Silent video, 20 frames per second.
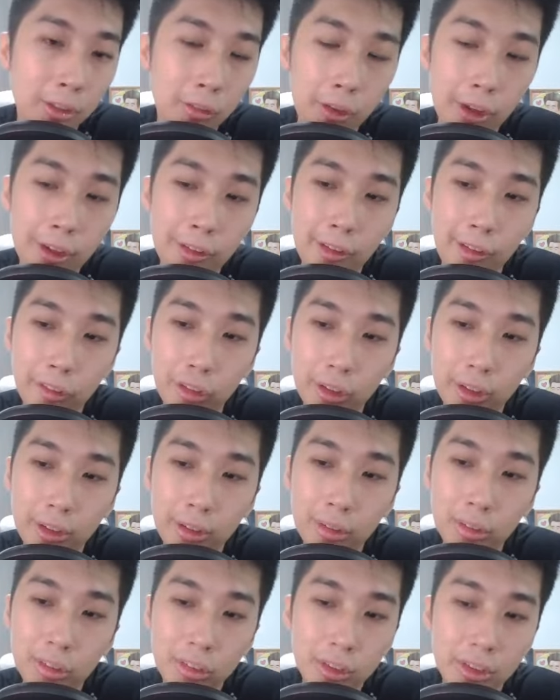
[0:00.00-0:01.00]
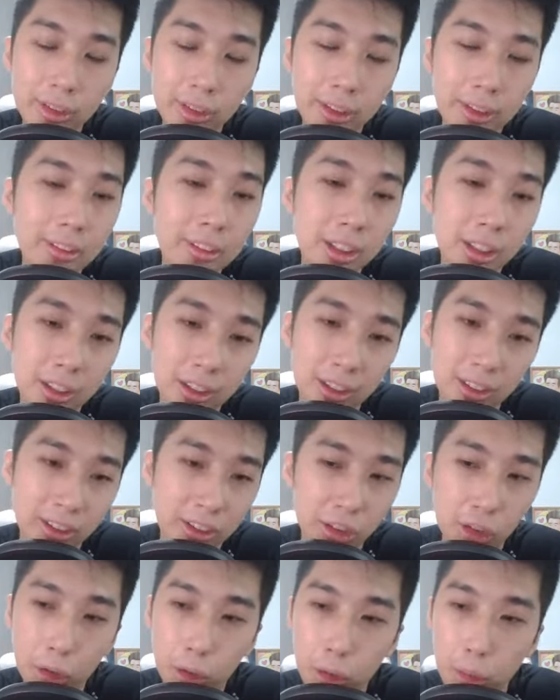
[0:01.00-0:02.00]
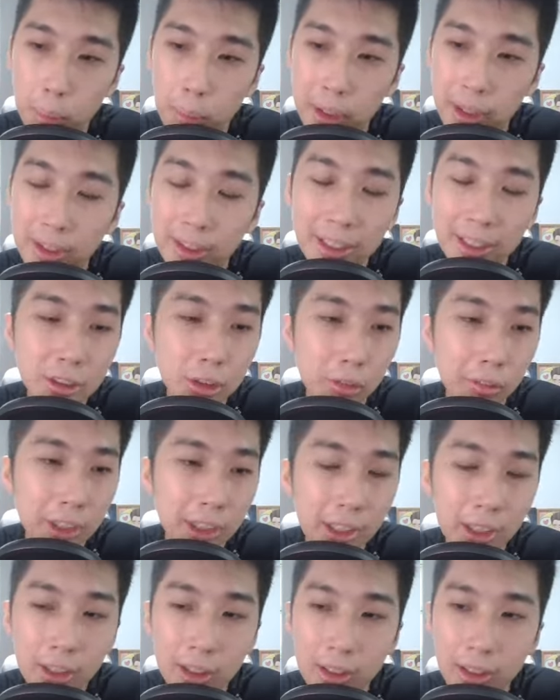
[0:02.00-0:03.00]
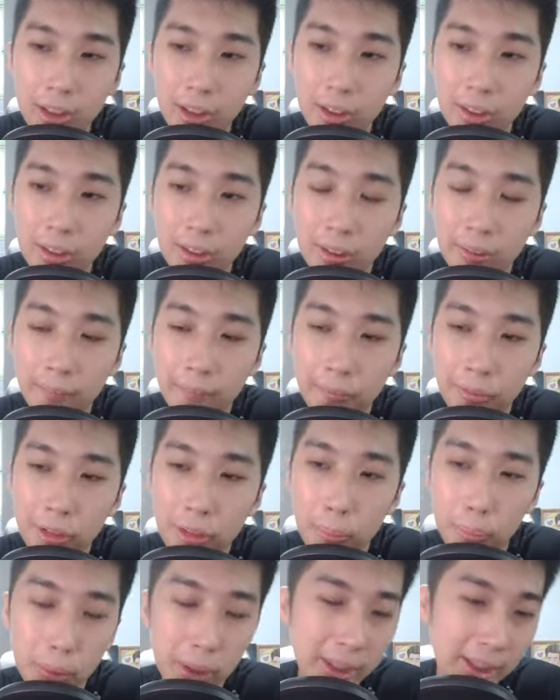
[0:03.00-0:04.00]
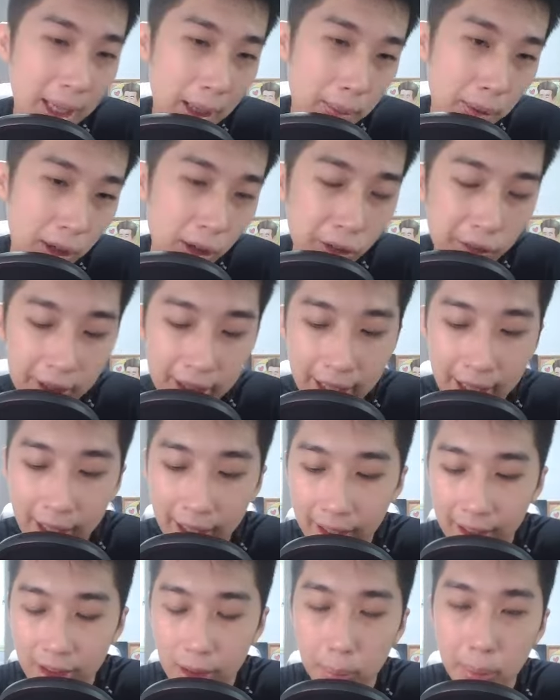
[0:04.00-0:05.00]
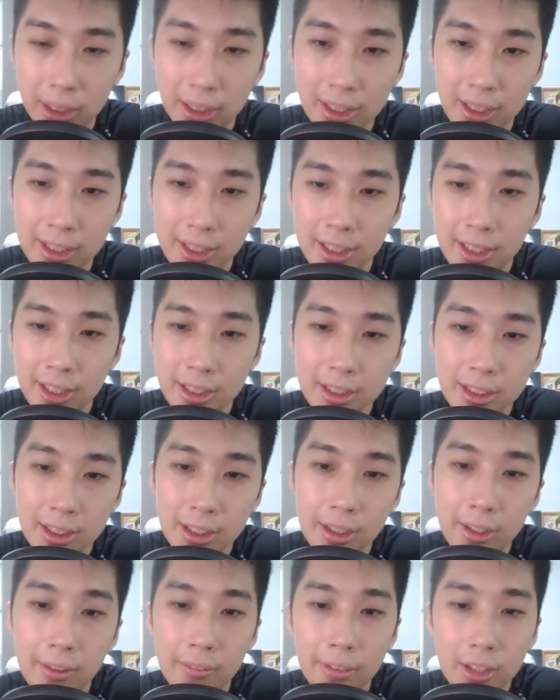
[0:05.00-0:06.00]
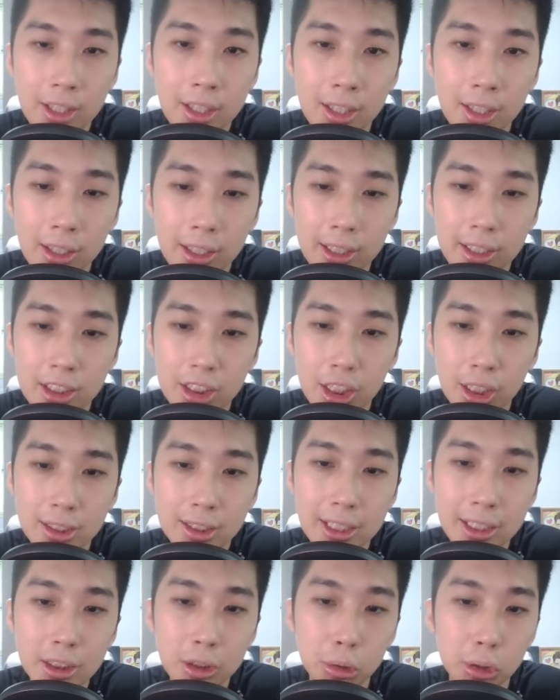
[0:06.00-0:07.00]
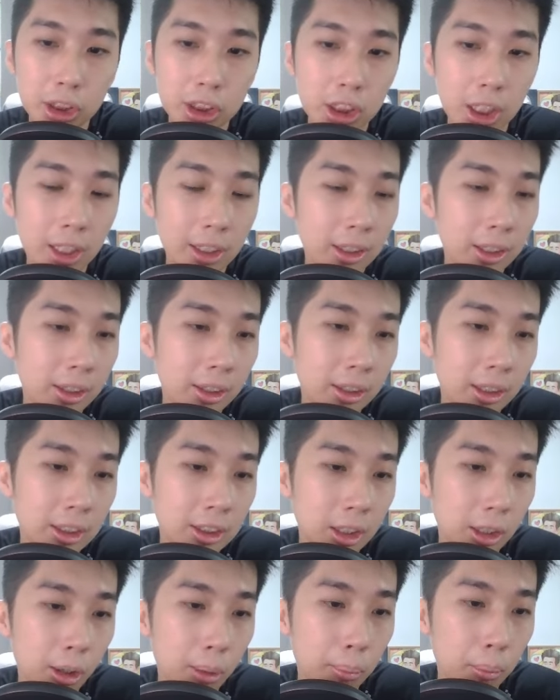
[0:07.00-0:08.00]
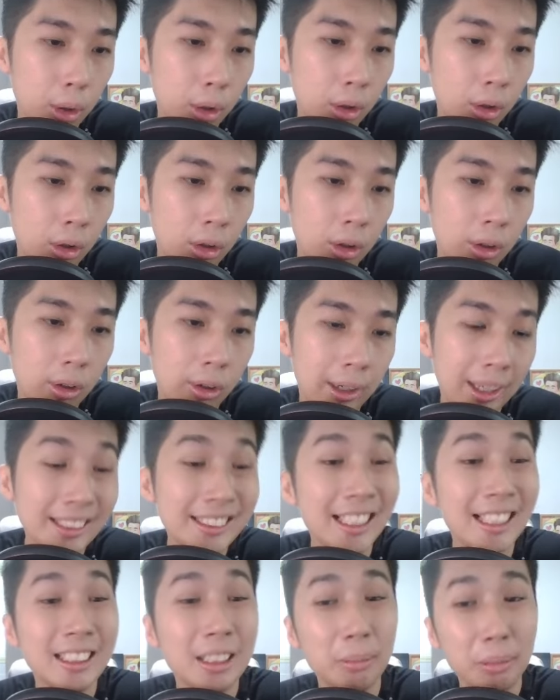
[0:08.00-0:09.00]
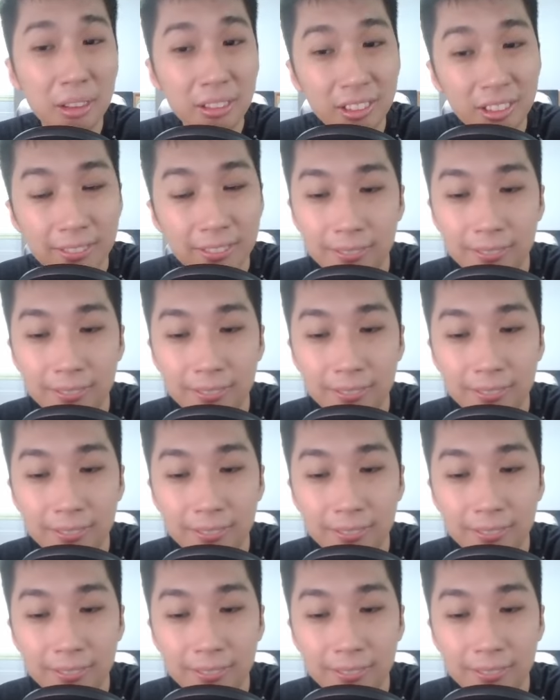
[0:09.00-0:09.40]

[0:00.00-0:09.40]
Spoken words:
where you have to, you bring things over here, you bring table over there. It's a bit tedious. Here it's just next to each other. It's a lot more accessible.